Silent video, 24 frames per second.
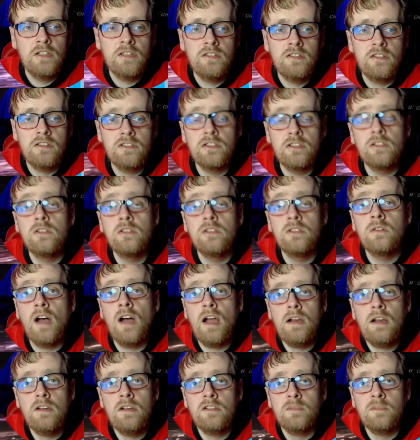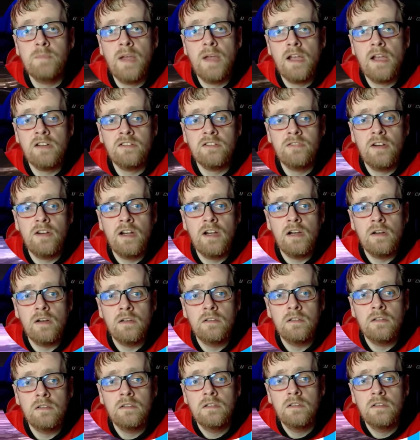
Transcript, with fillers: This is your new hotness batch file.